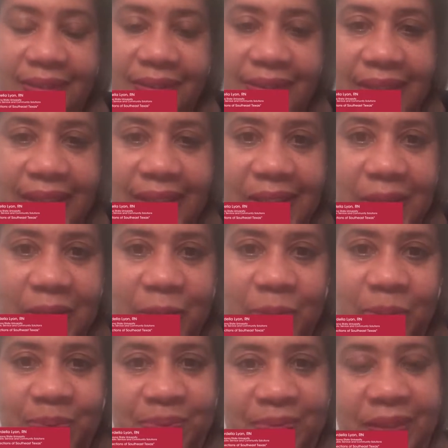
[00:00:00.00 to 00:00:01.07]
Hello.
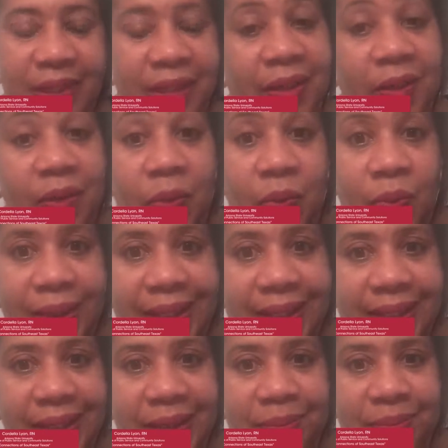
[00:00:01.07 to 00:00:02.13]

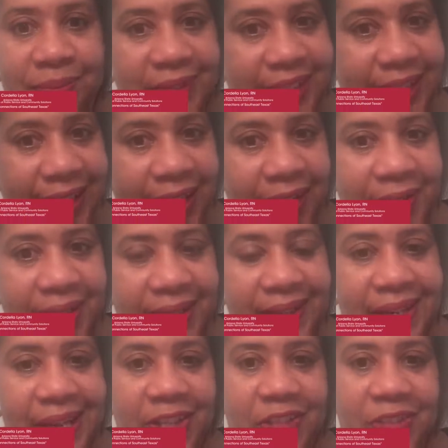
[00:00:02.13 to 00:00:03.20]
Welcome to Caring
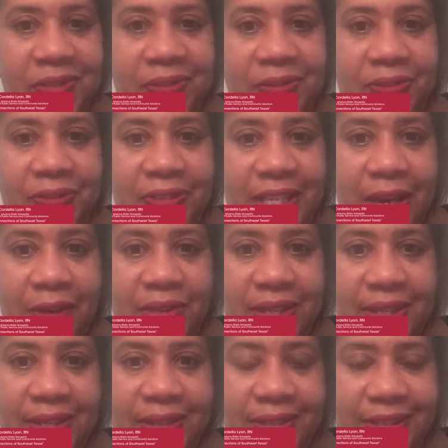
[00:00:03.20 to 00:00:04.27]
Connections of
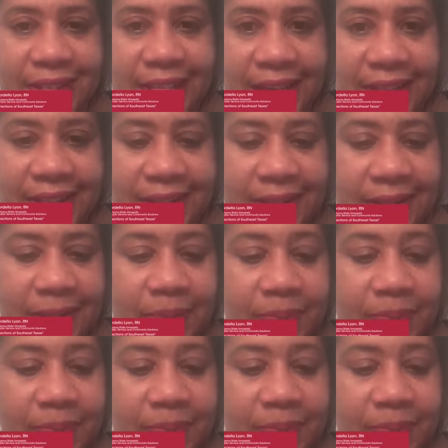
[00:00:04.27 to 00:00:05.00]
Southeast Texas.